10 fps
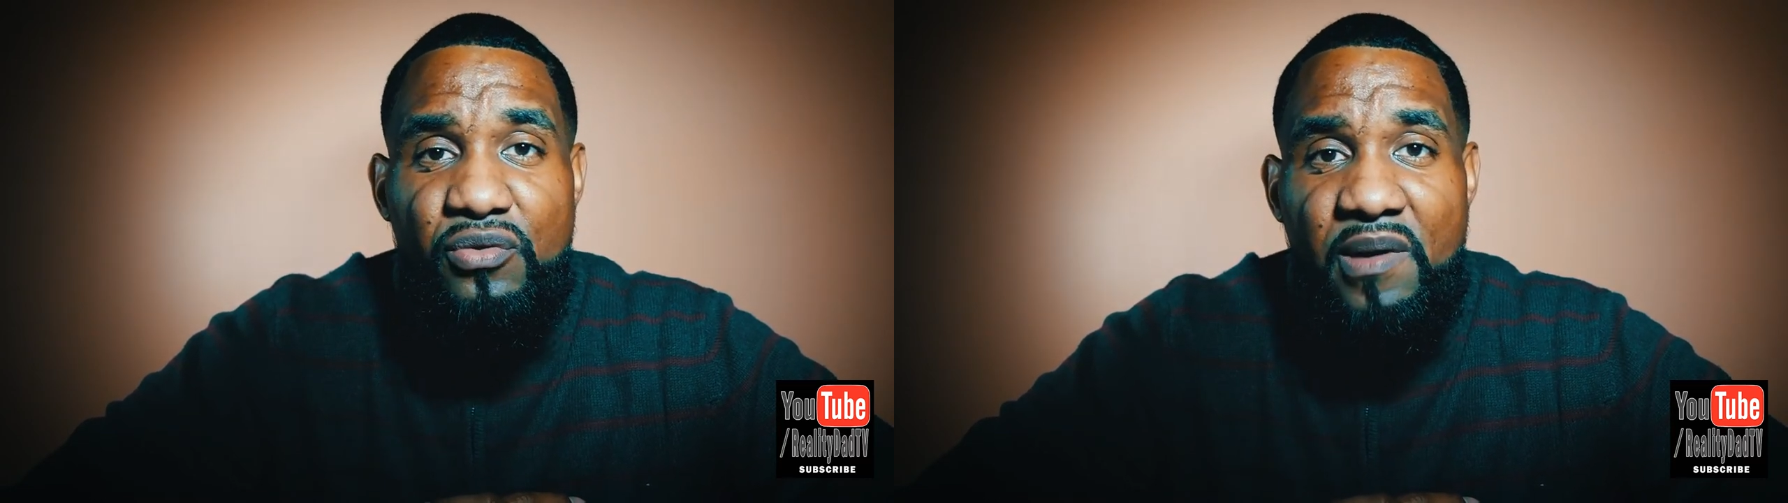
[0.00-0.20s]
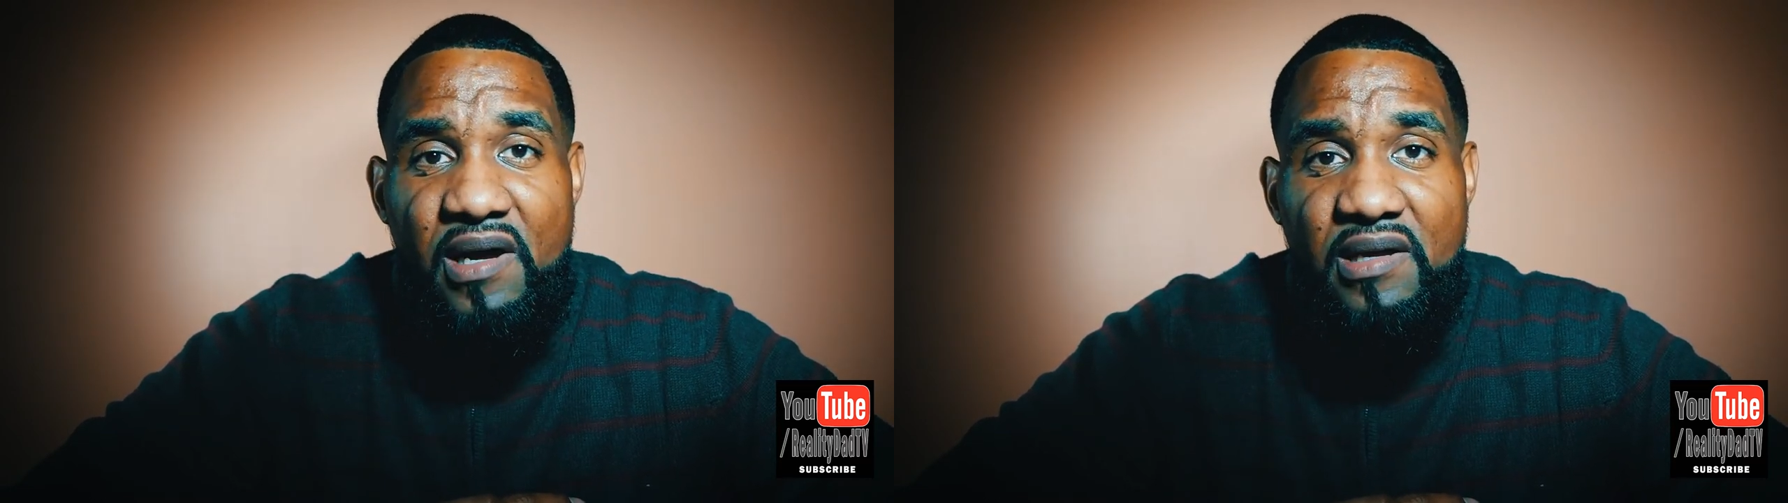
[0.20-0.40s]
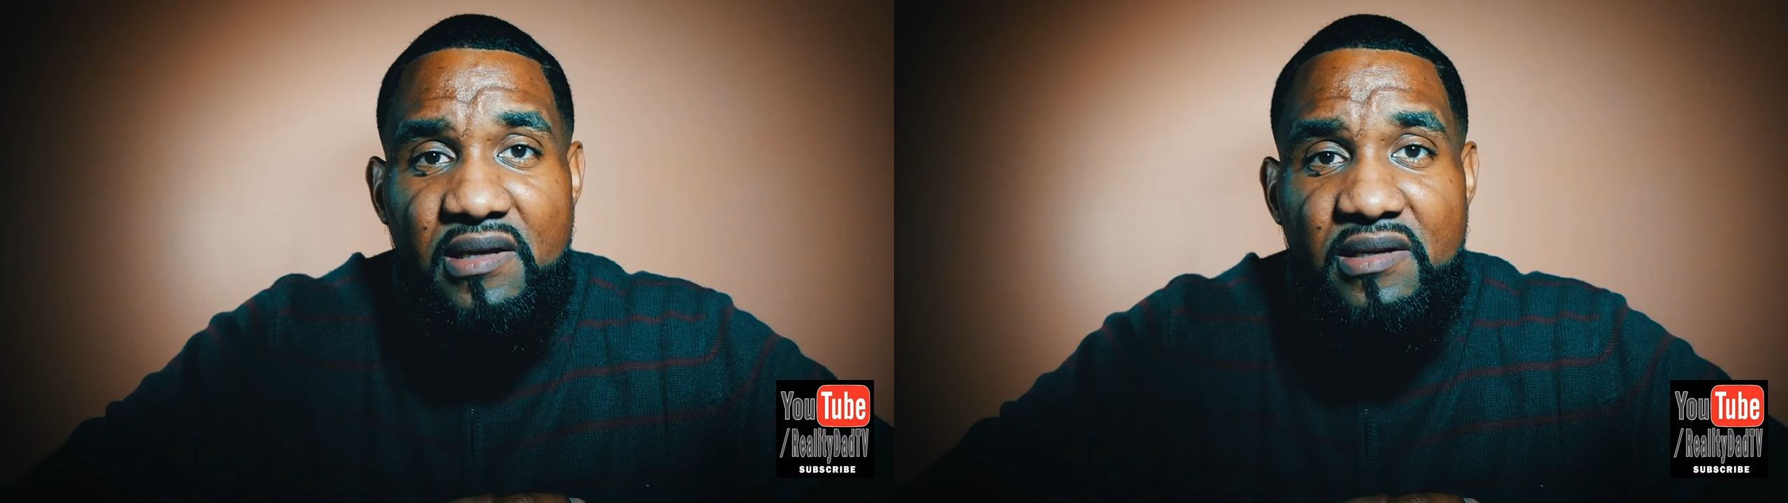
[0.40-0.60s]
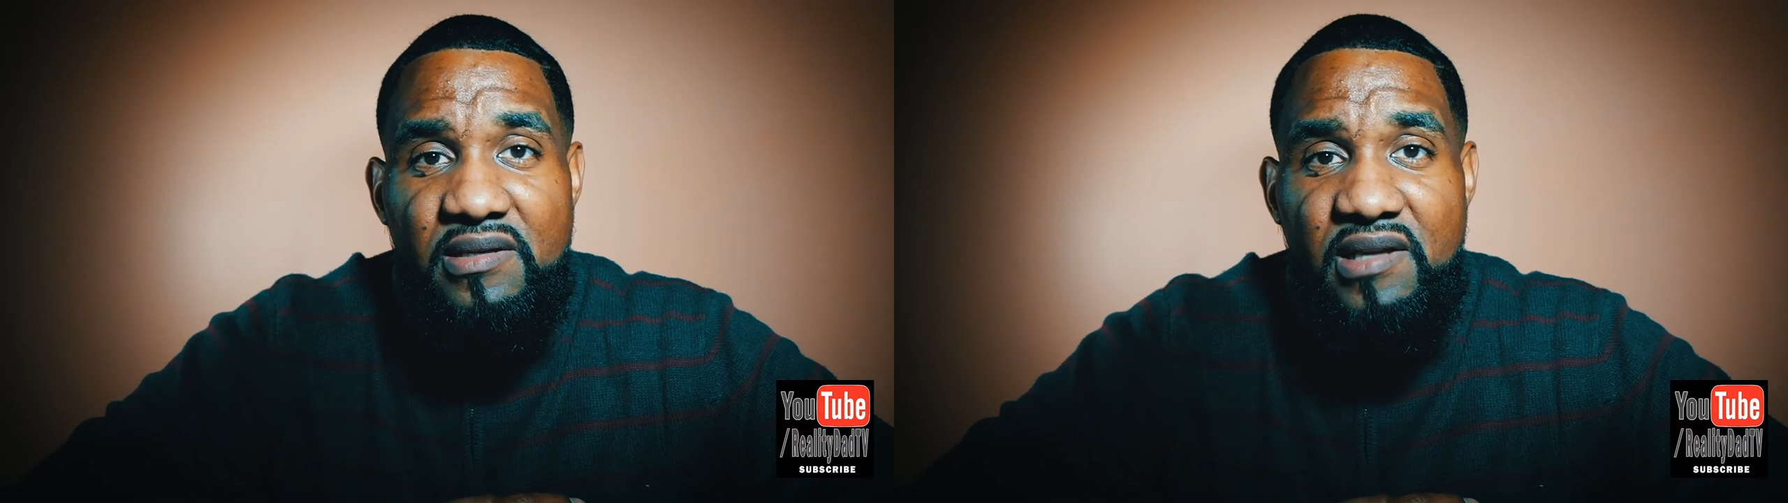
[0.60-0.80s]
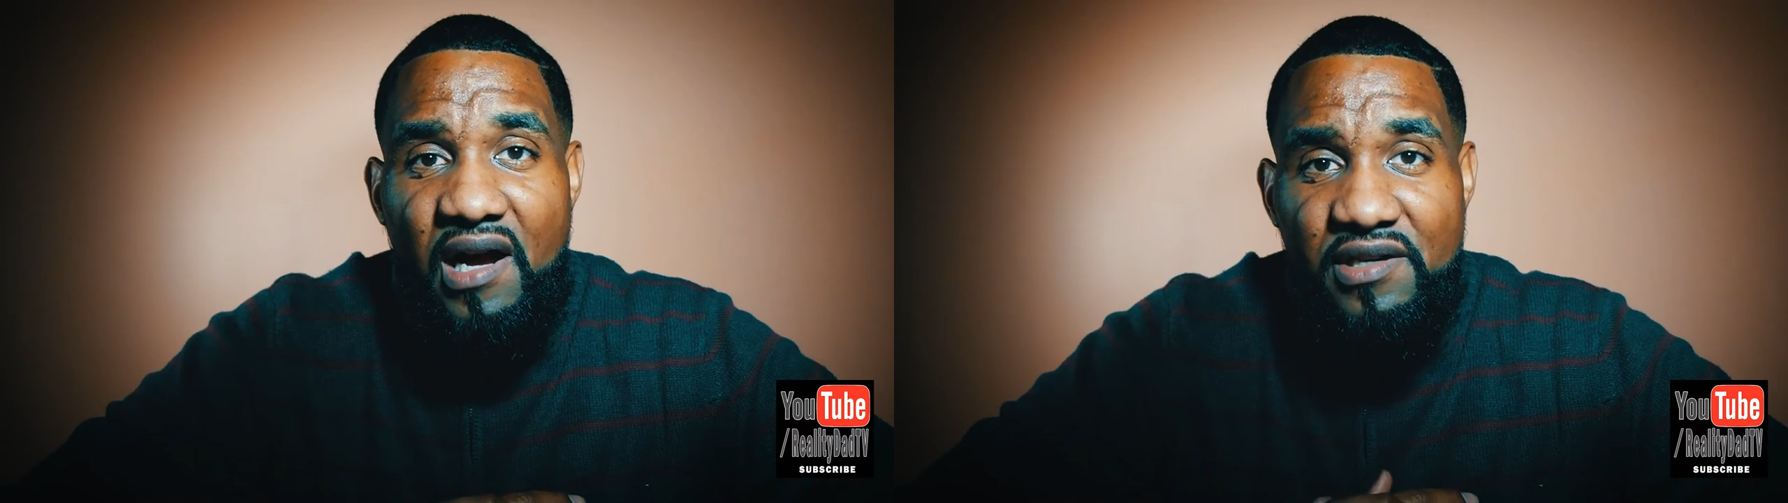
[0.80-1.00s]
my
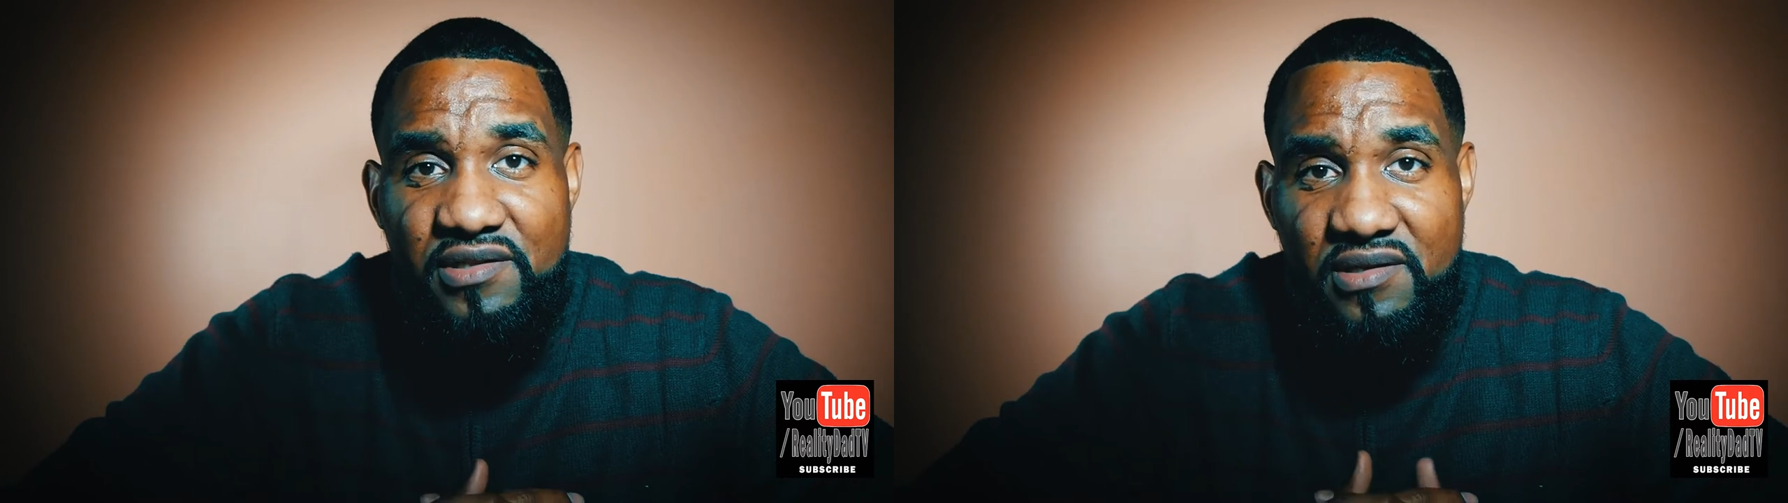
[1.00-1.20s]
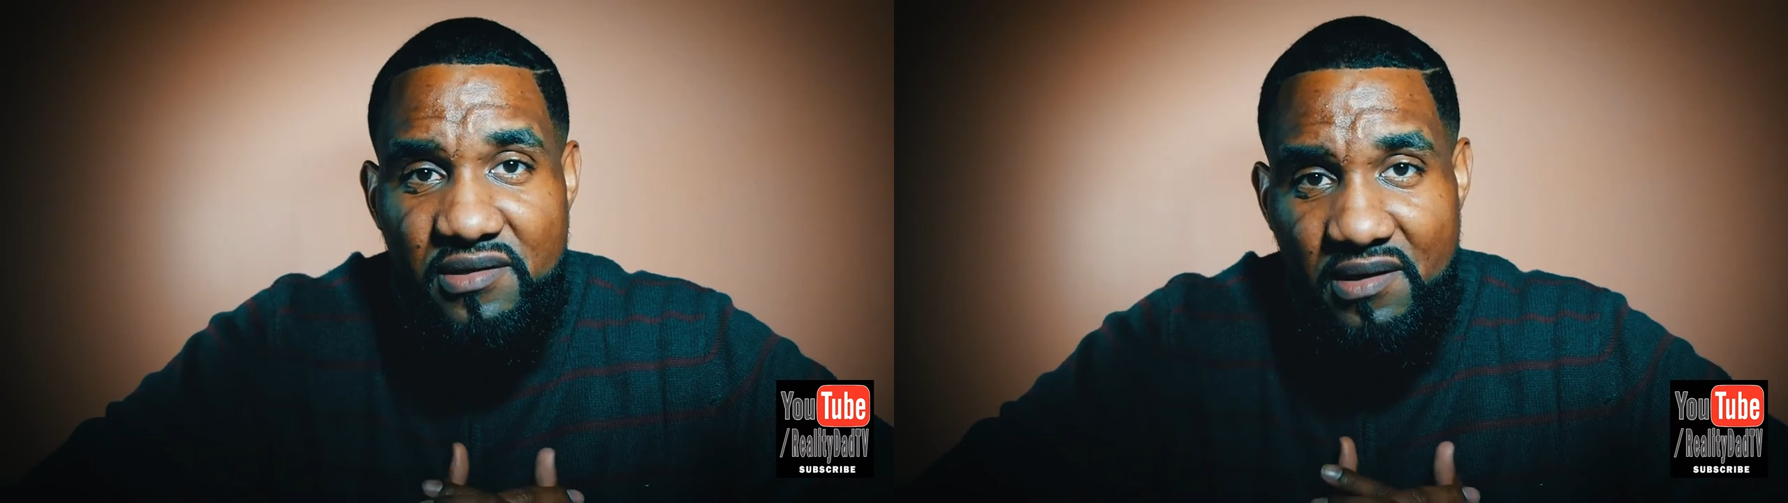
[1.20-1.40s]
doctor,